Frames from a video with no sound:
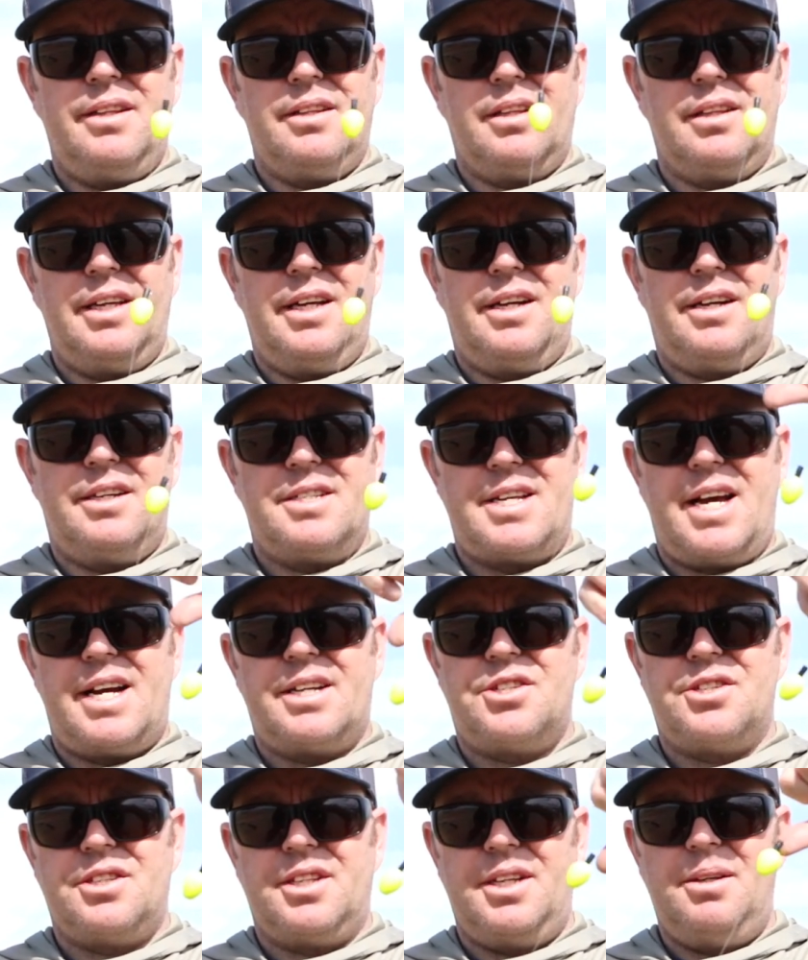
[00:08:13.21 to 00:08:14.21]
and the leader is
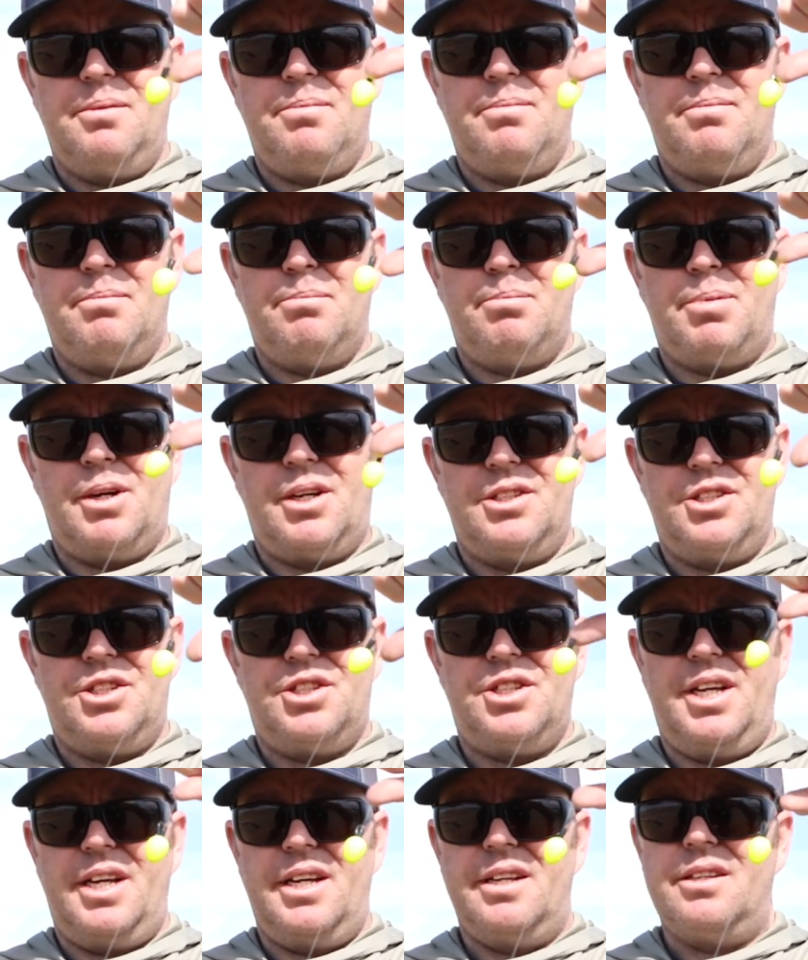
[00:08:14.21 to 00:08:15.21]
actually
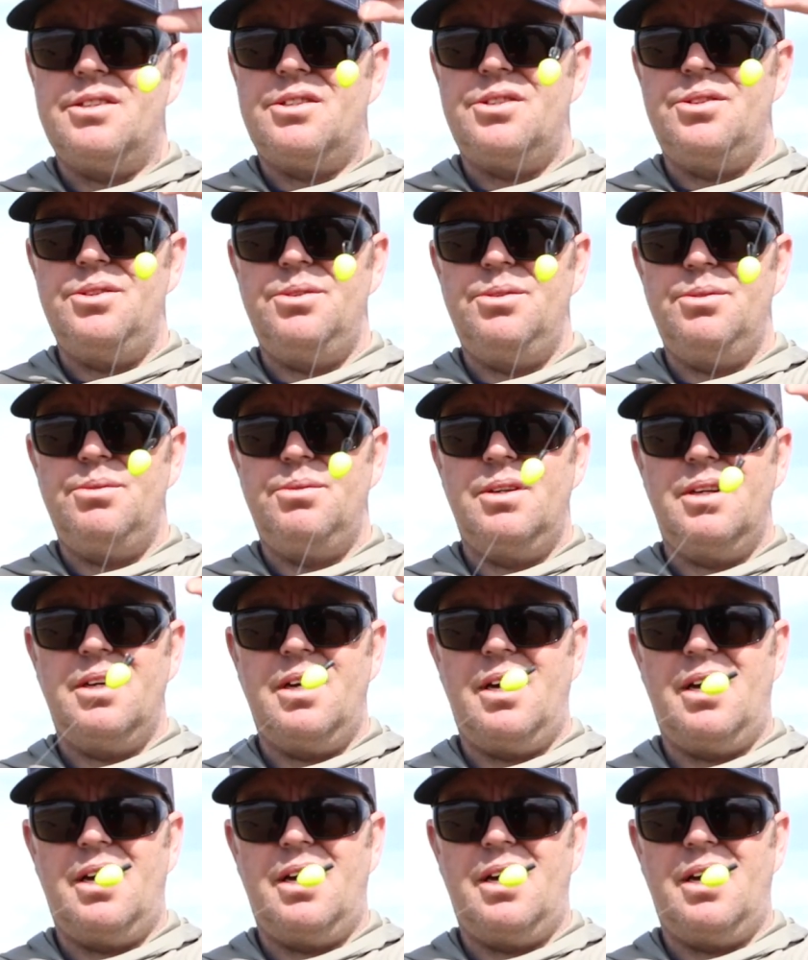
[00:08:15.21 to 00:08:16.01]
punched into